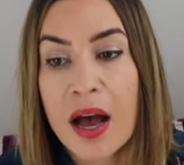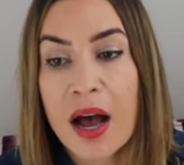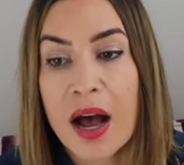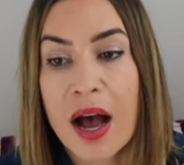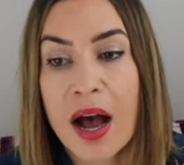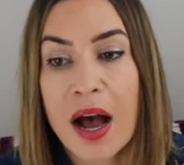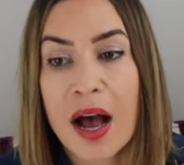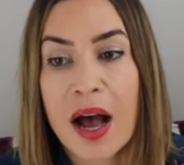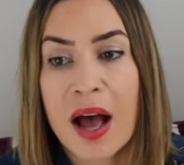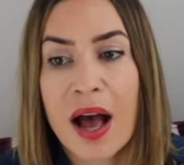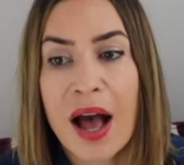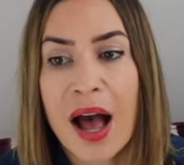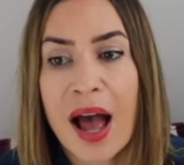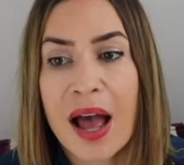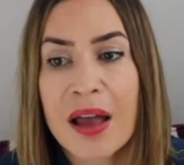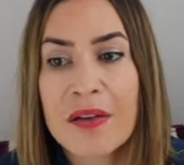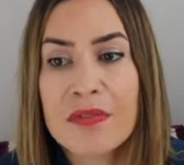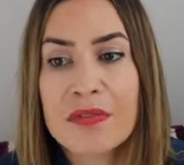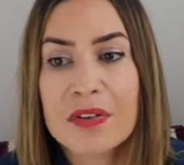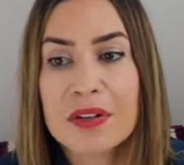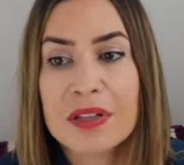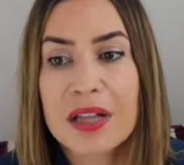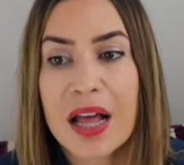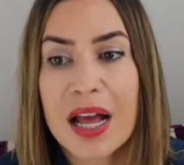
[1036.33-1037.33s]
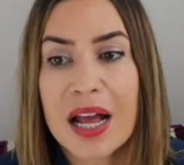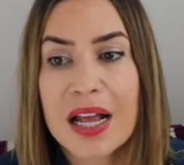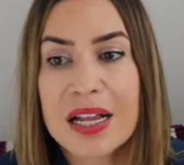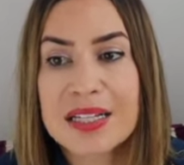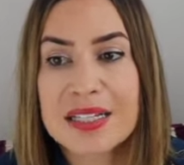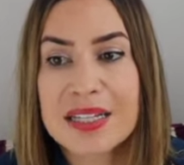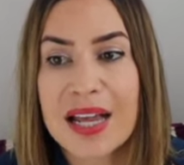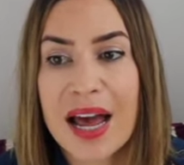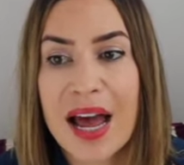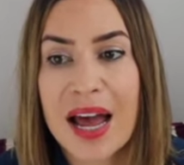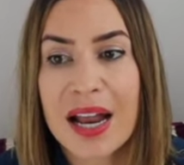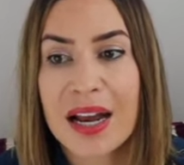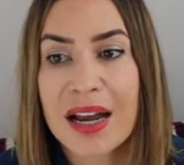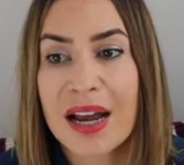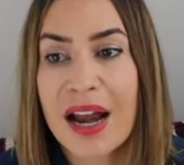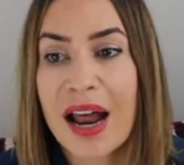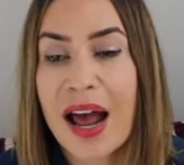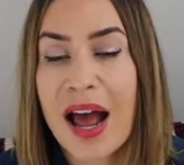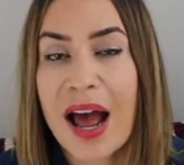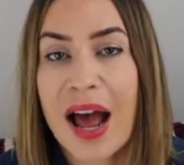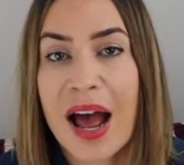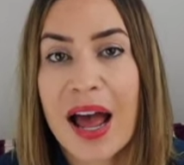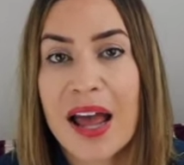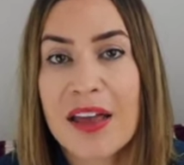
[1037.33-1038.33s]
I've realized that
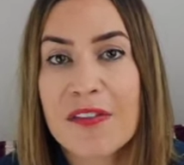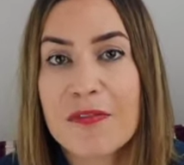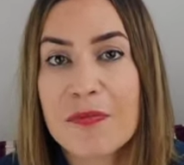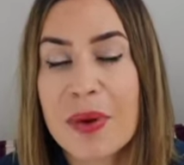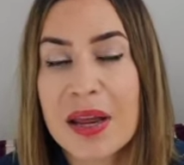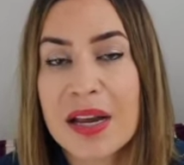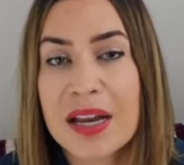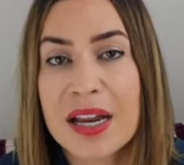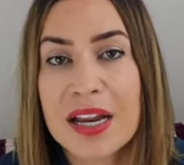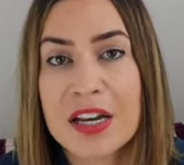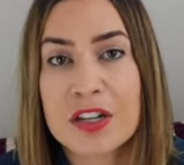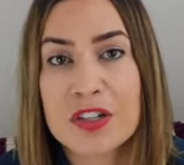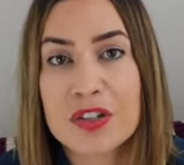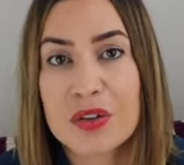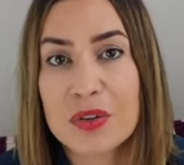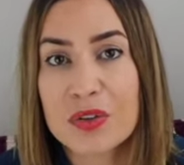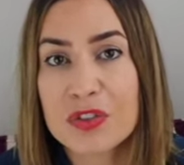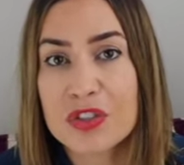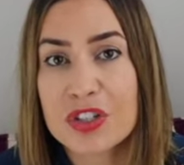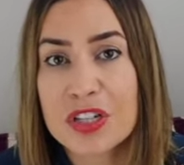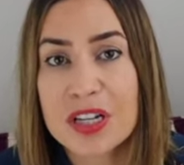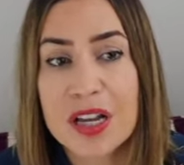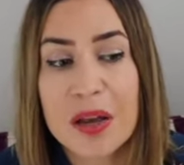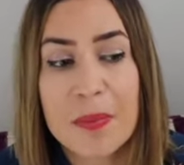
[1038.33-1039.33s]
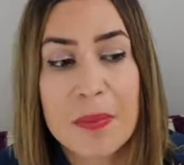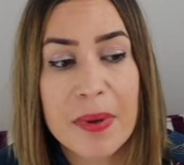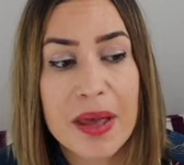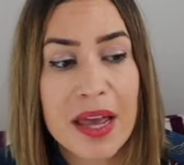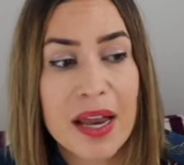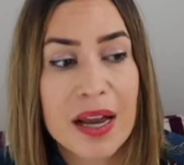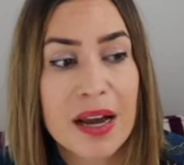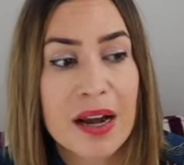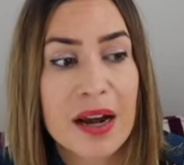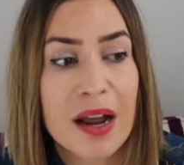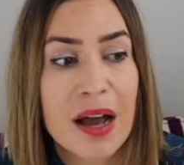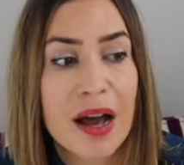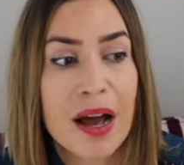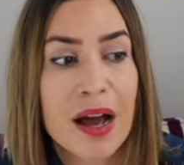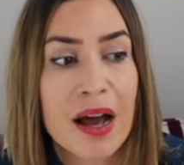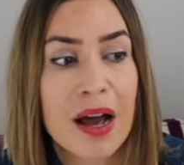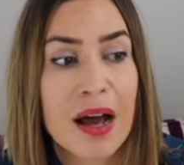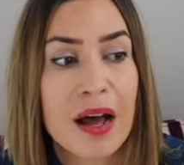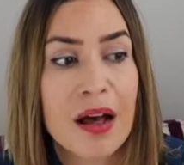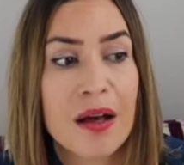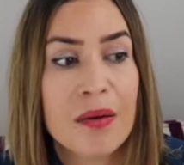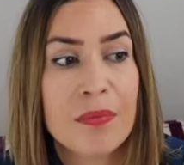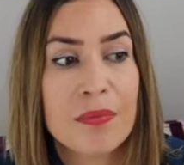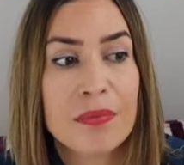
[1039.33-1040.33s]
I've been indulging a bit.
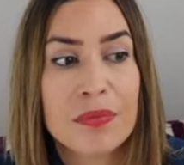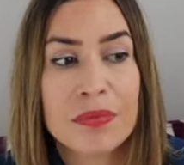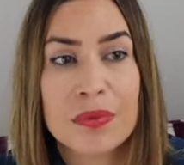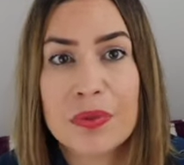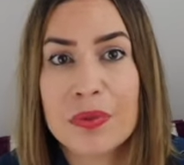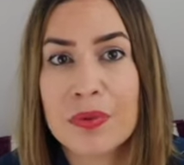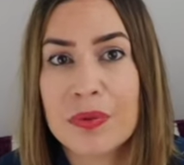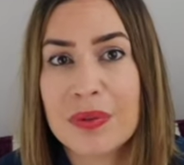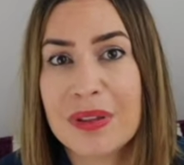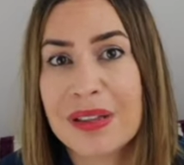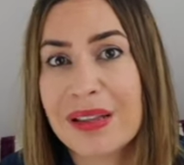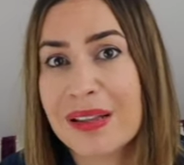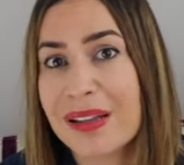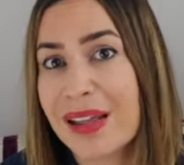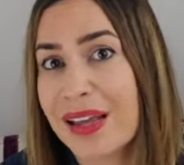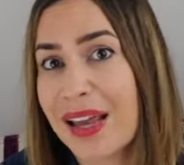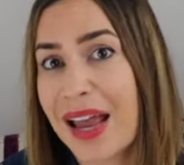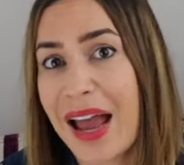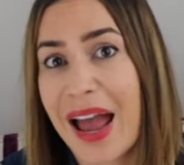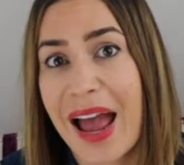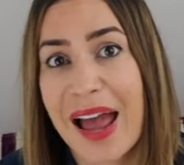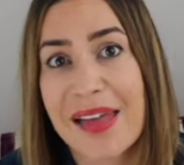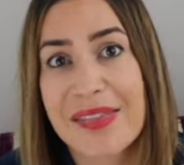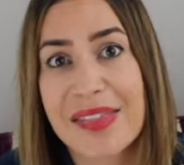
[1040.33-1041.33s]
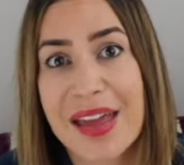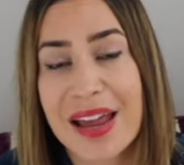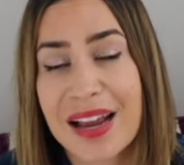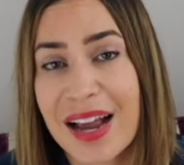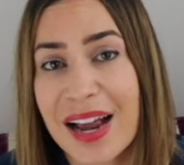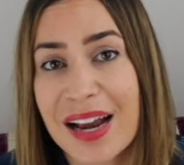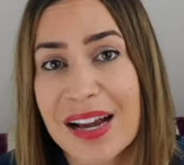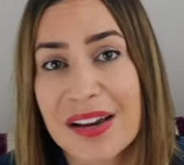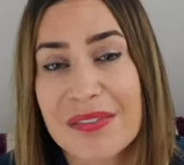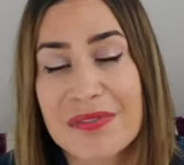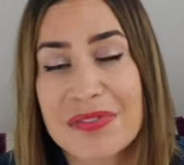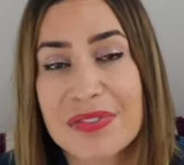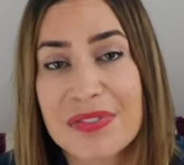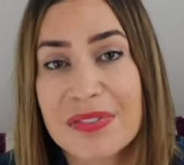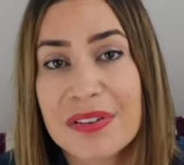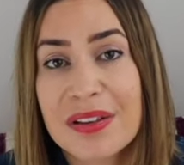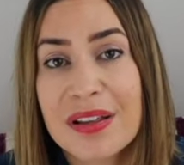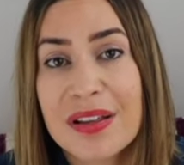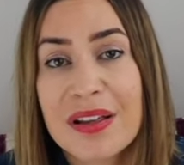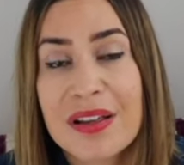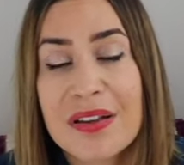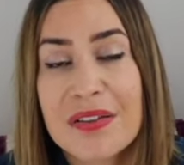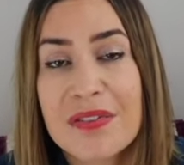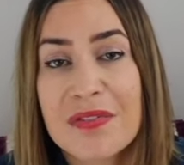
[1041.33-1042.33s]
Like I had that kind of
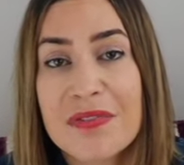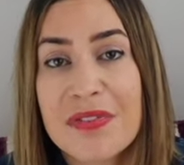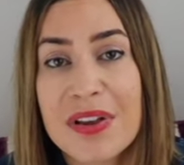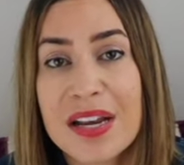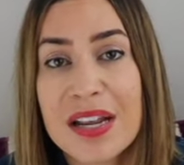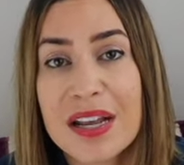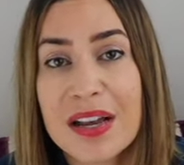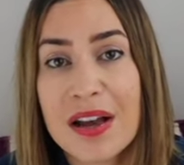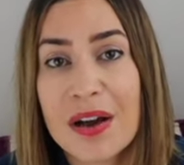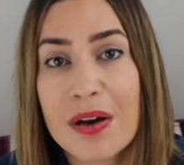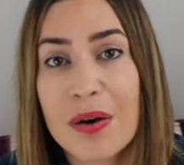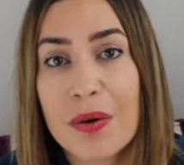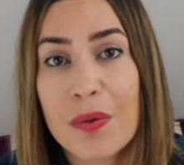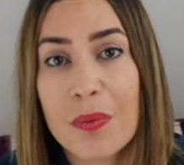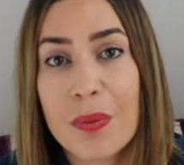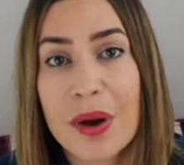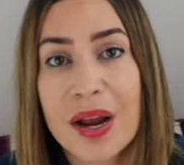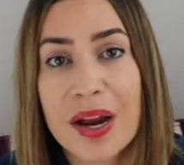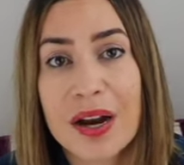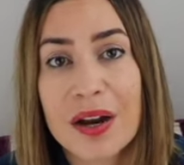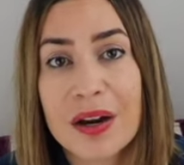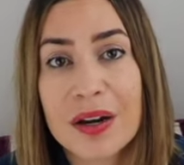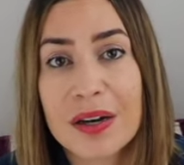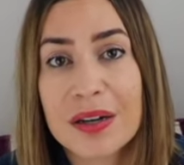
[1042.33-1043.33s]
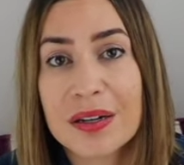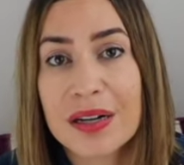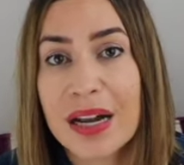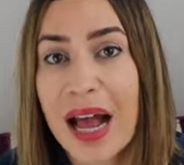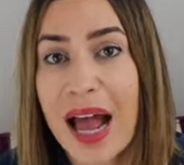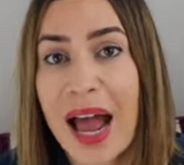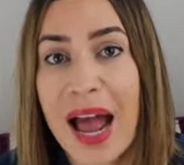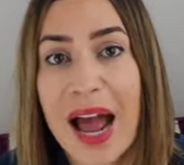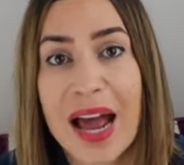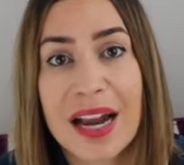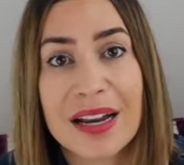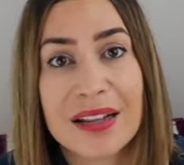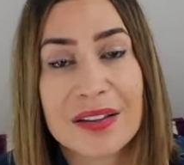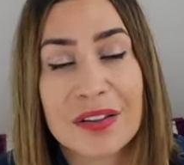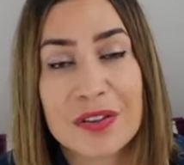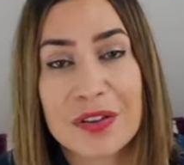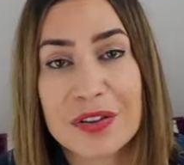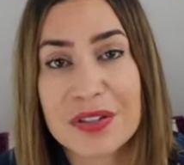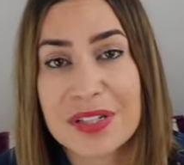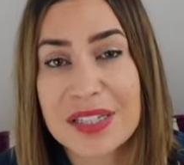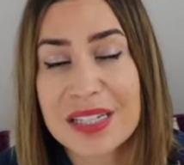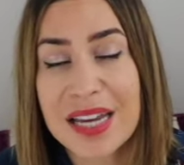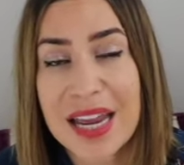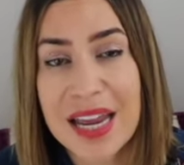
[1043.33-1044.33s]
video where I had a little
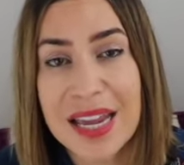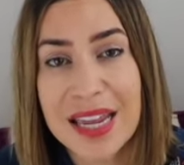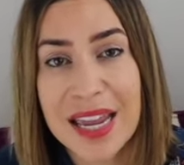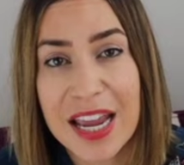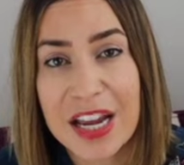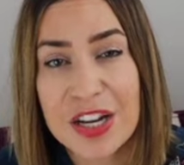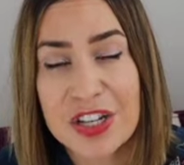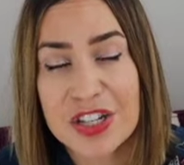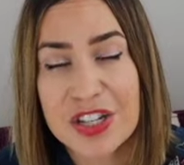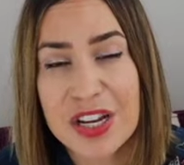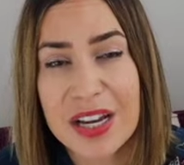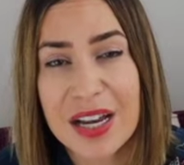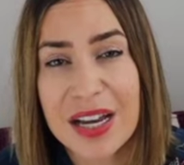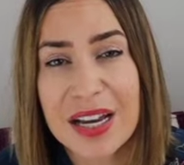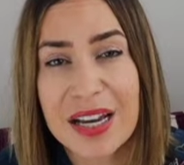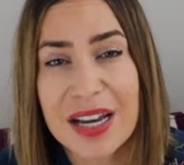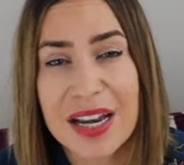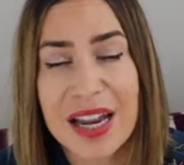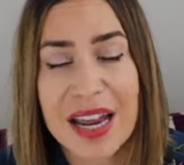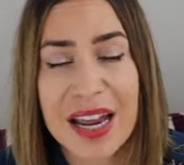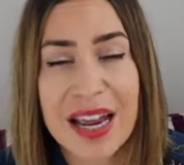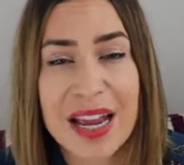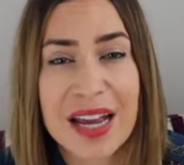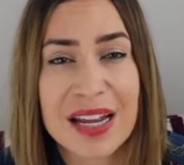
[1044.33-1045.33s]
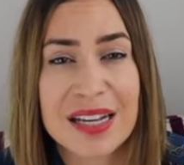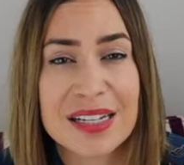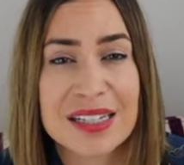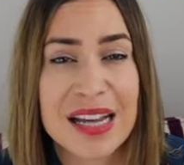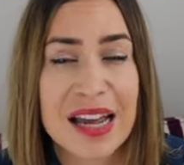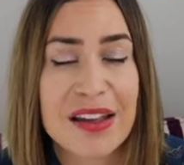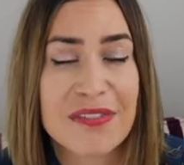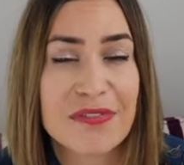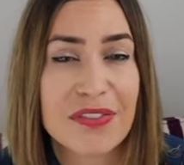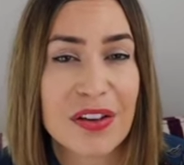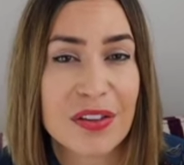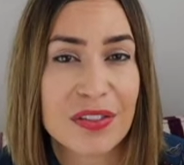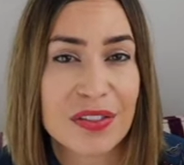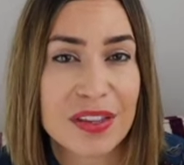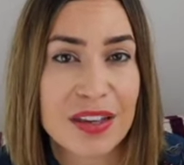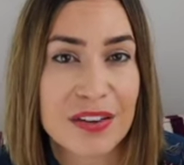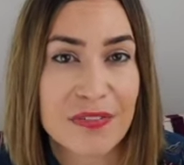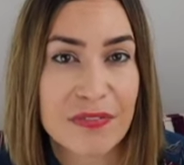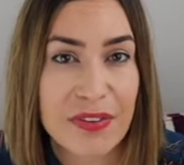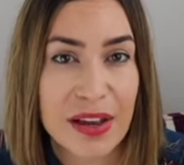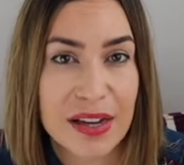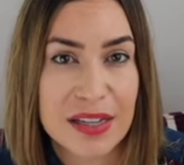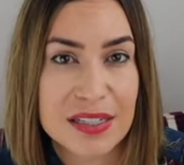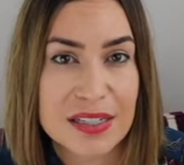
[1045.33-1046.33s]
staycation and I felt the
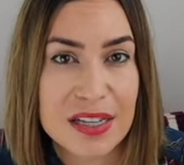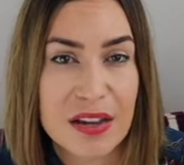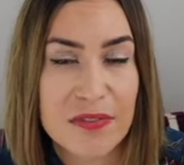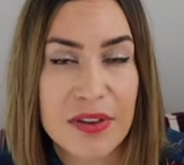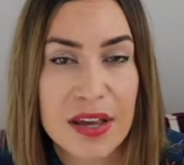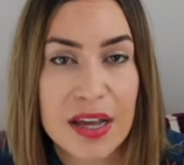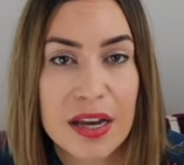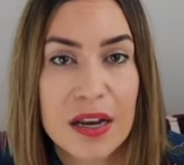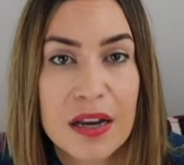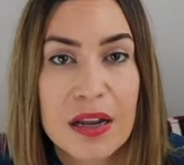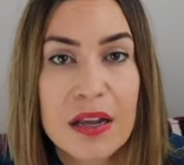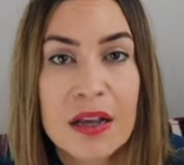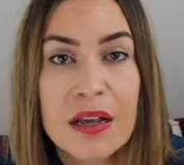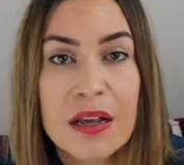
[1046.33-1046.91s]
effects of it.